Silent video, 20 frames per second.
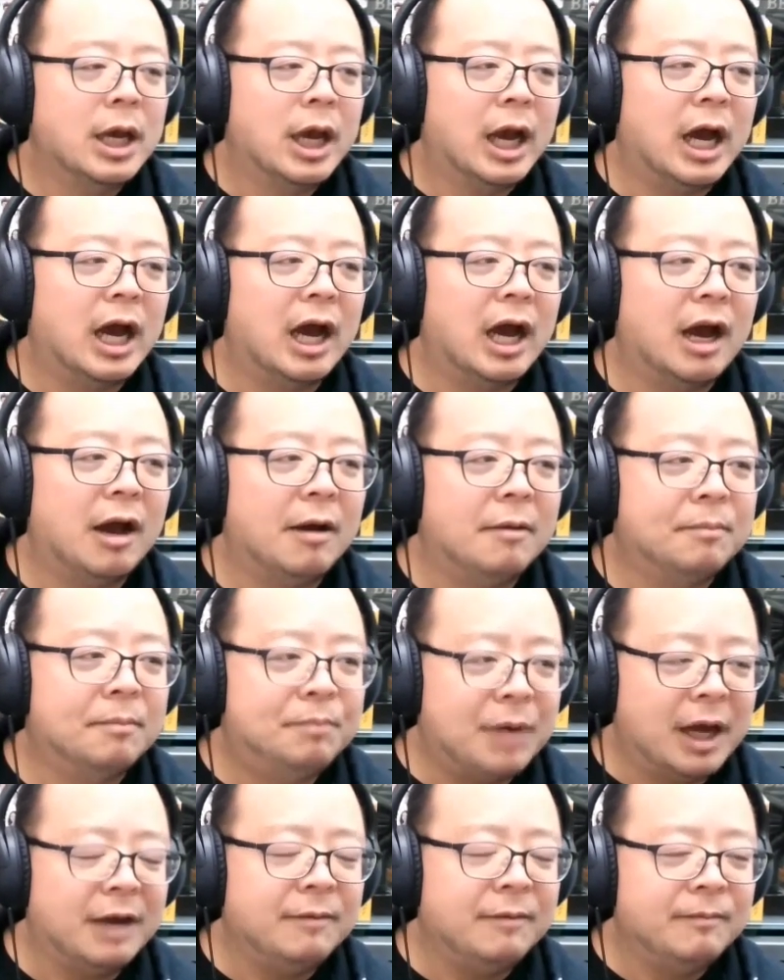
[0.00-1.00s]

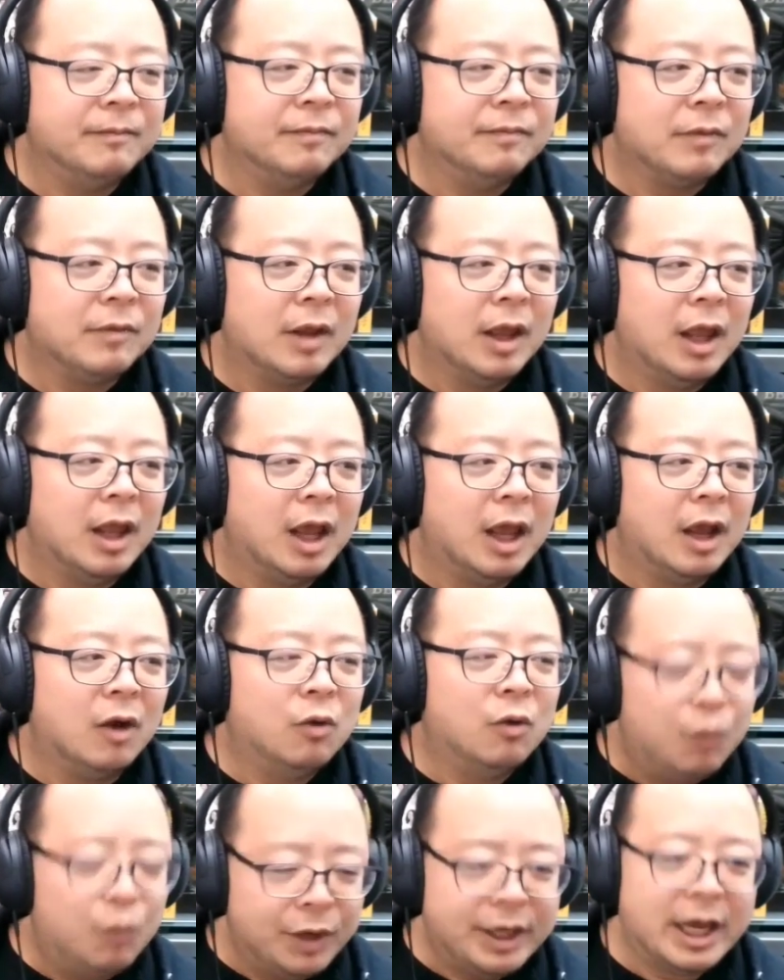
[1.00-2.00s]
But
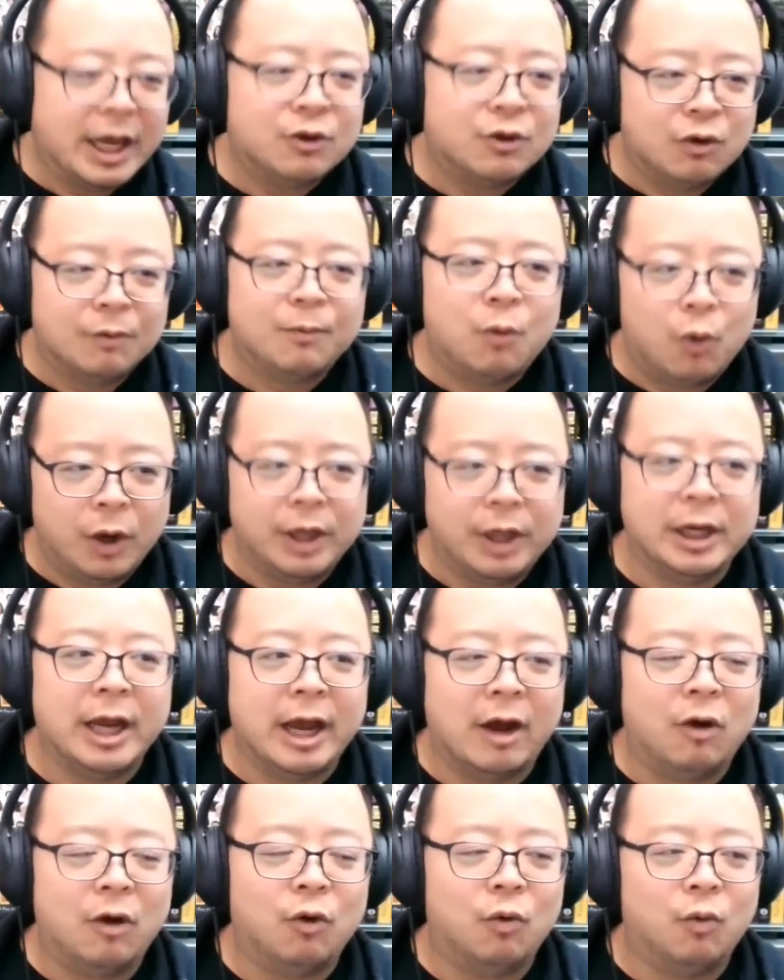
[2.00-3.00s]
we get to a point
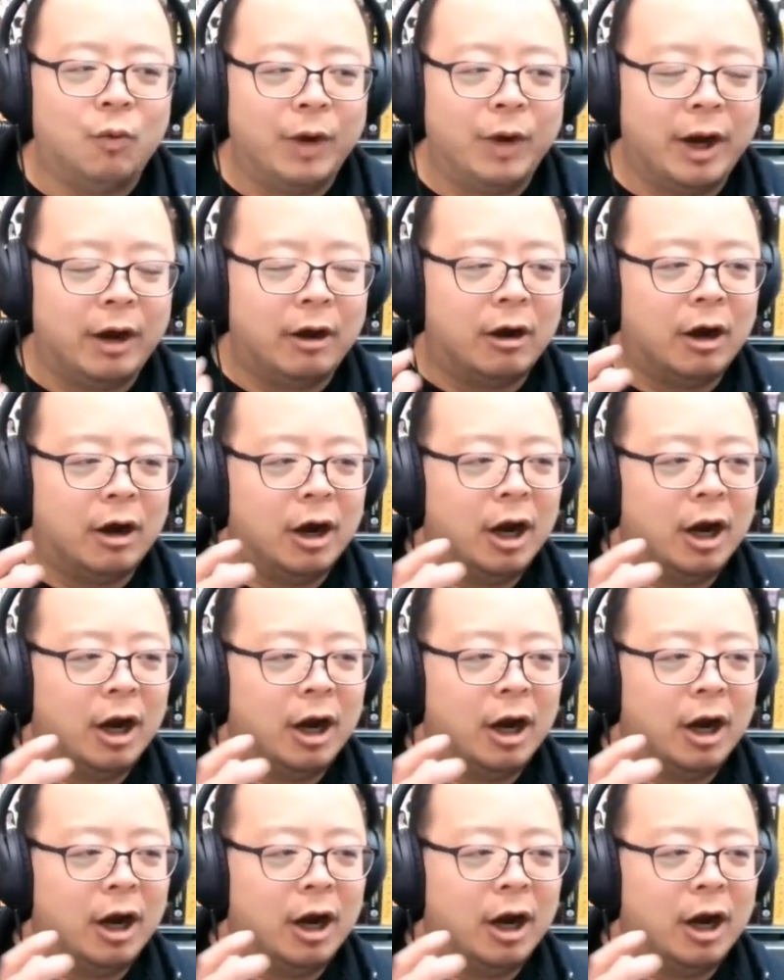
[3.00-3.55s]
now where